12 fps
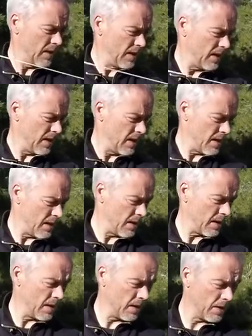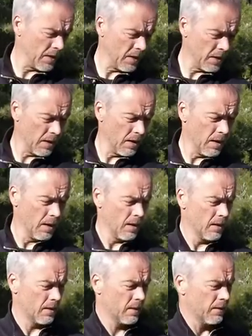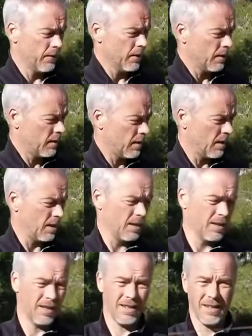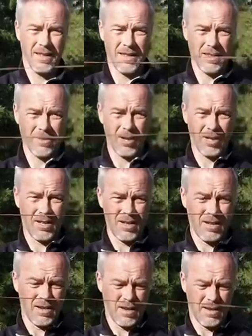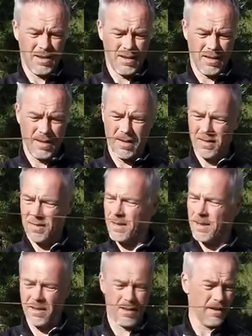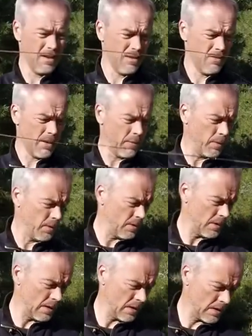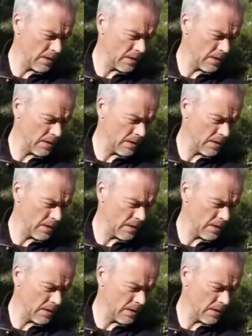say the stiffest in this direction is the Raptor,